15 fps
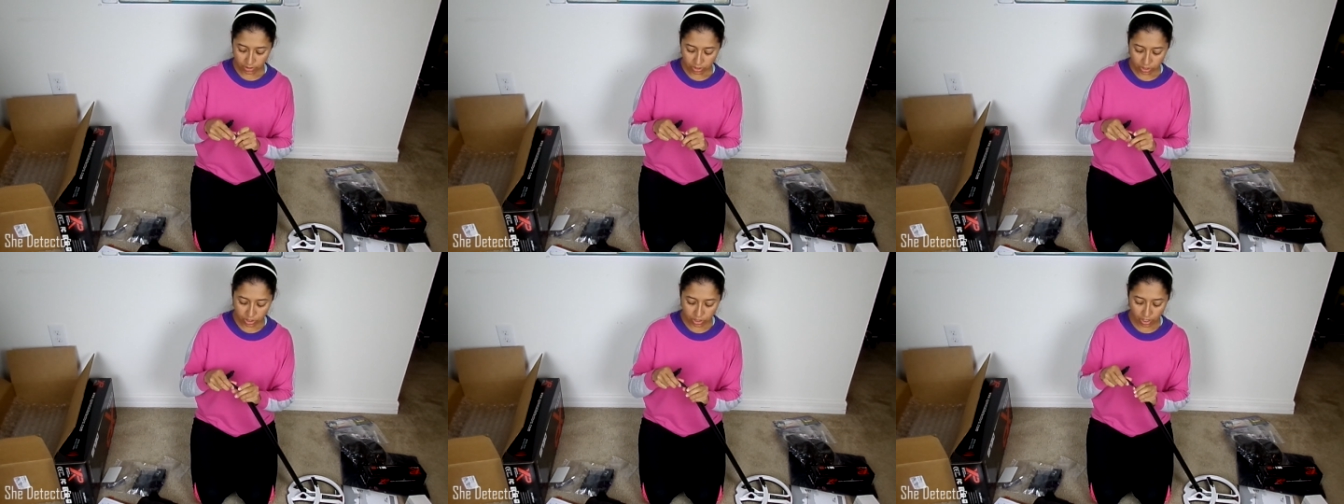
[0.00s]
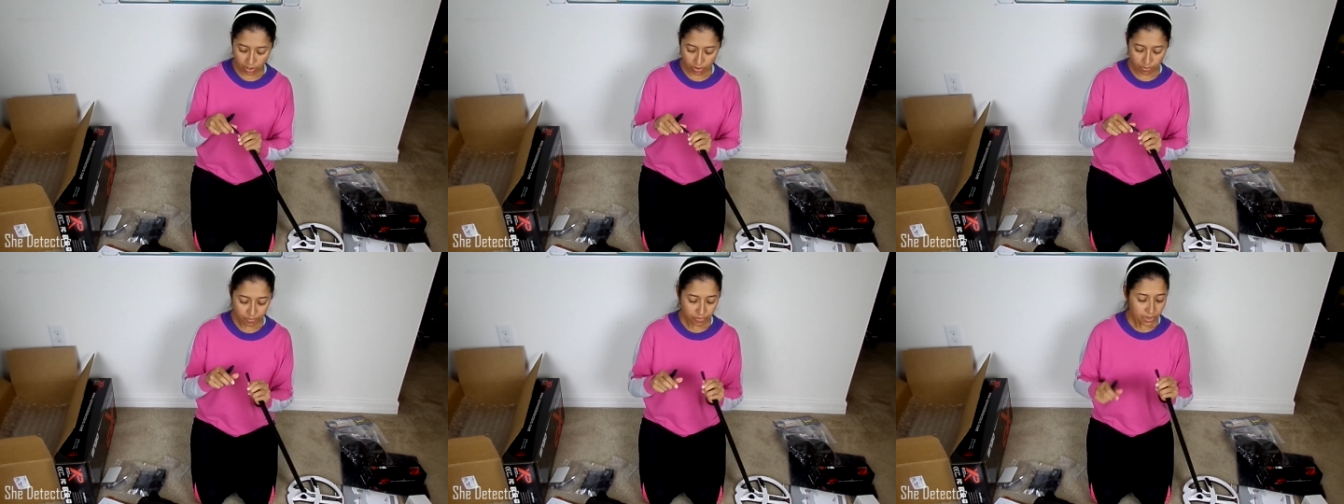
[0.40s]

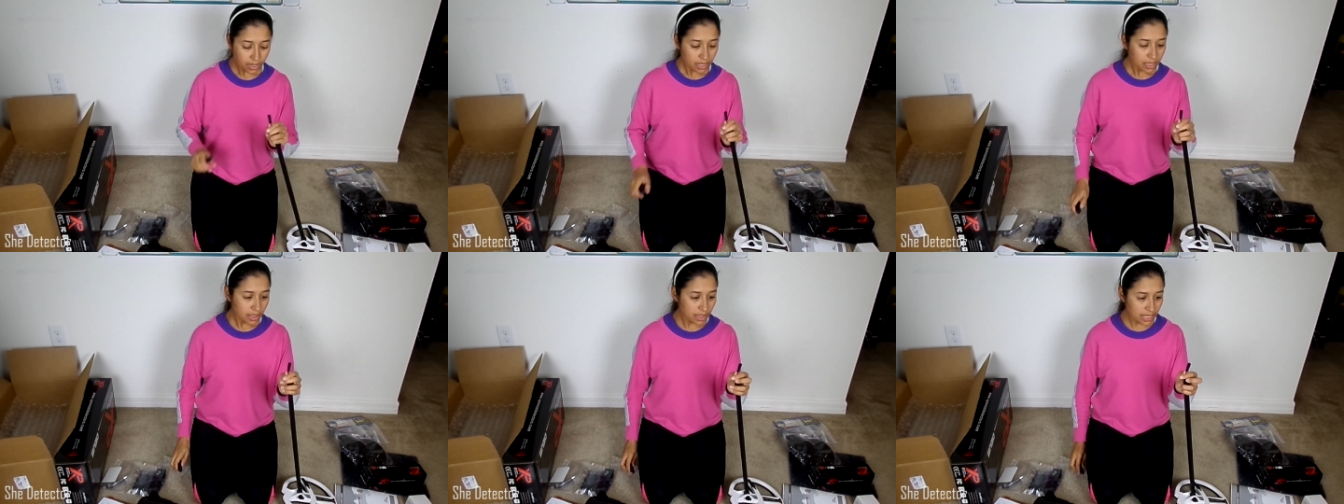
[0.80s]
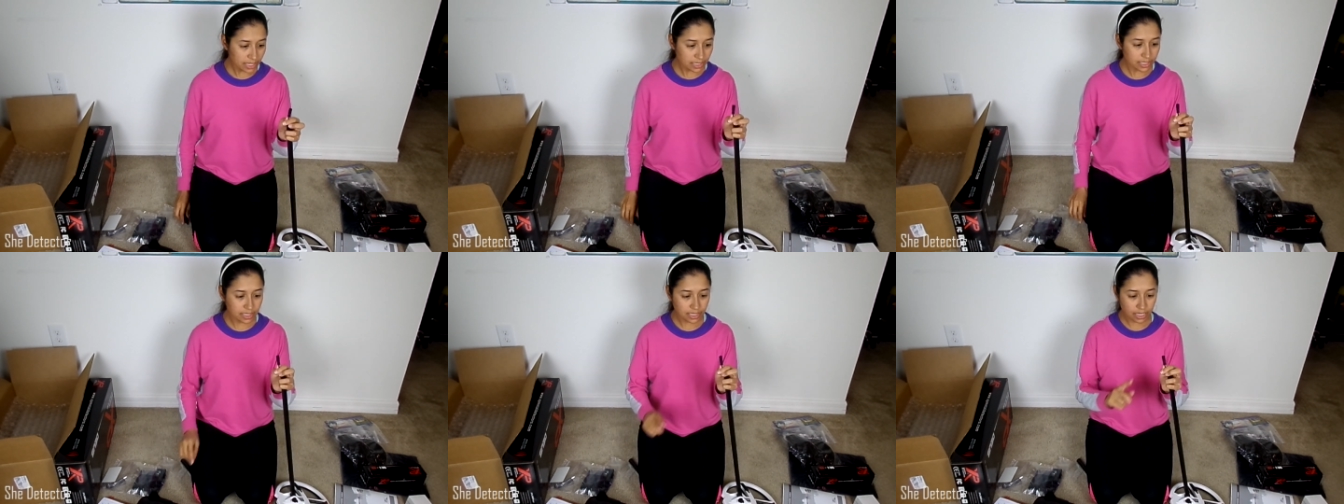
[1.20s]
So
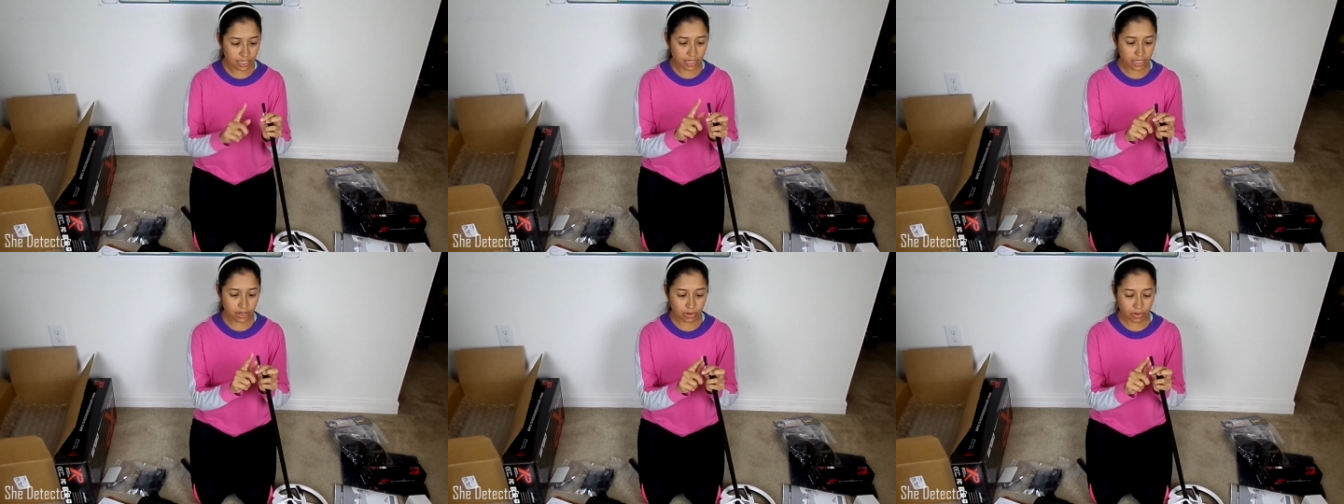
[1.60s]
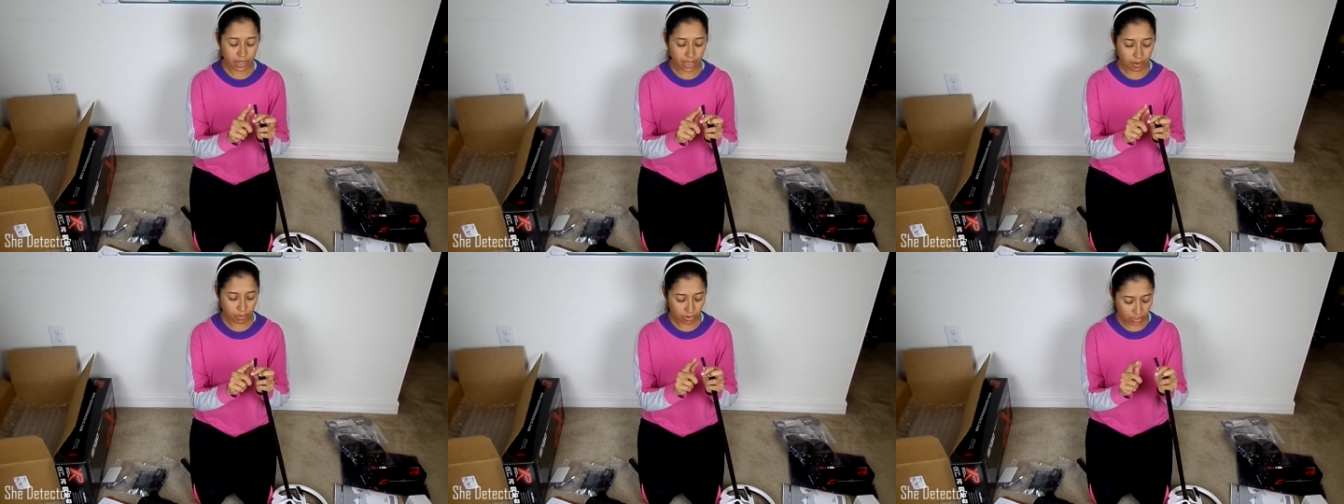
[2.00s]
this little
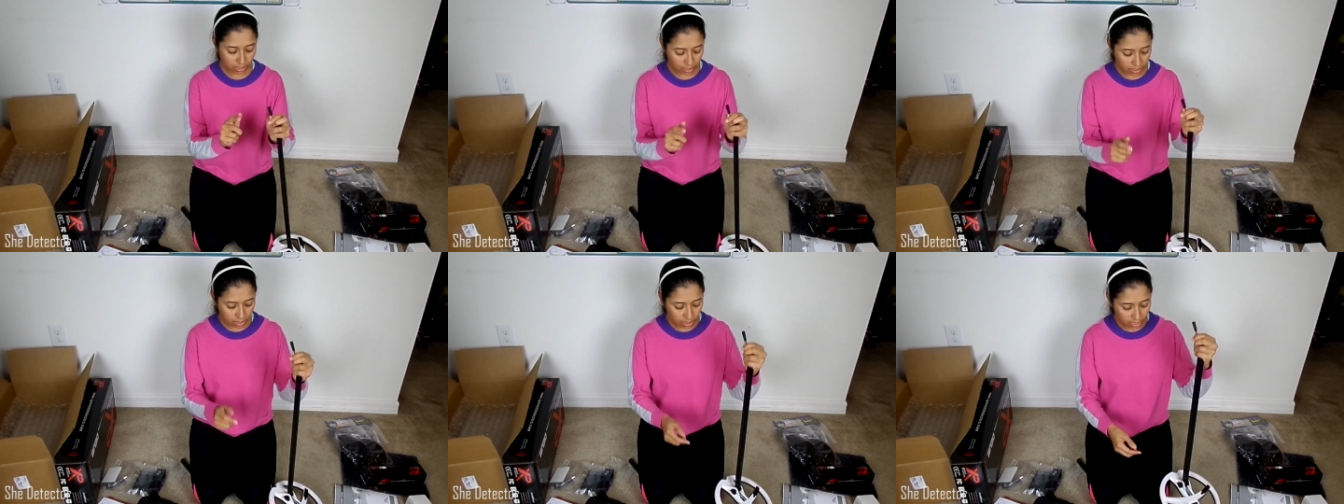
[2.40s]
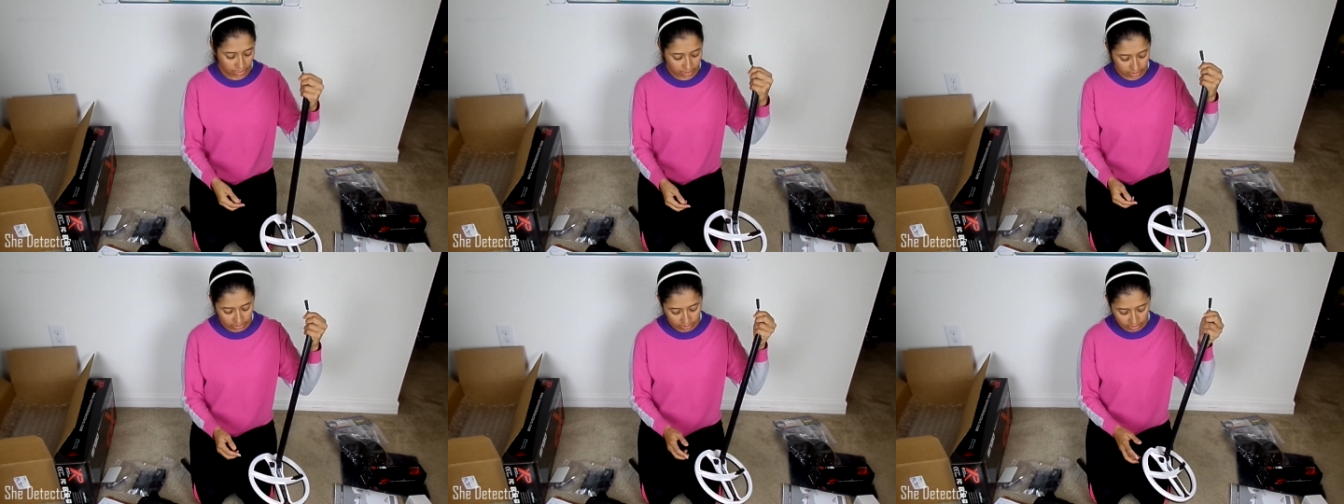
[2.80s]
cable here
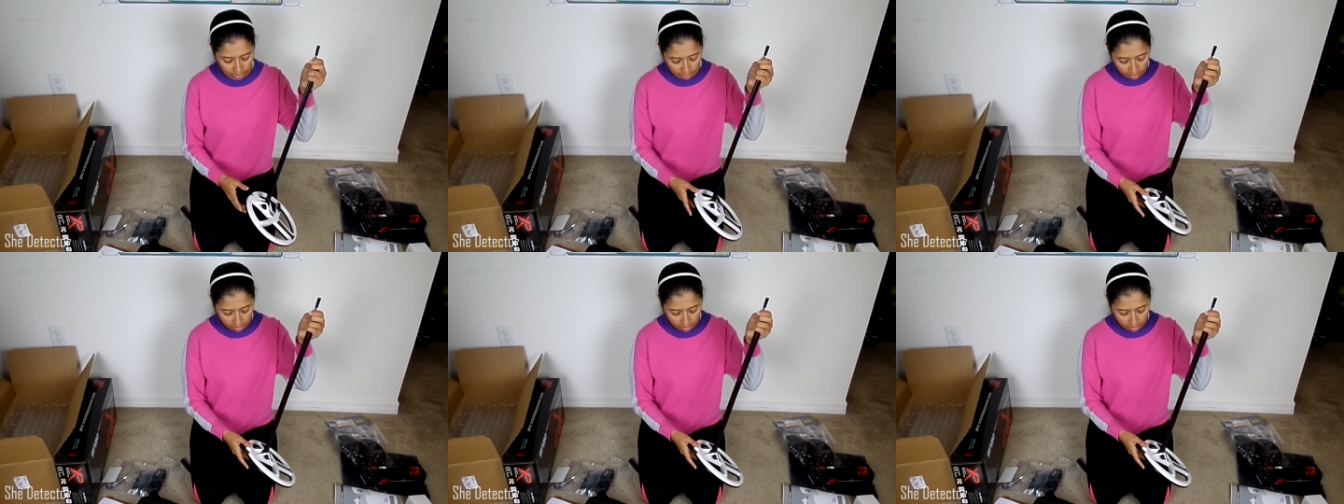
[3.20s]
is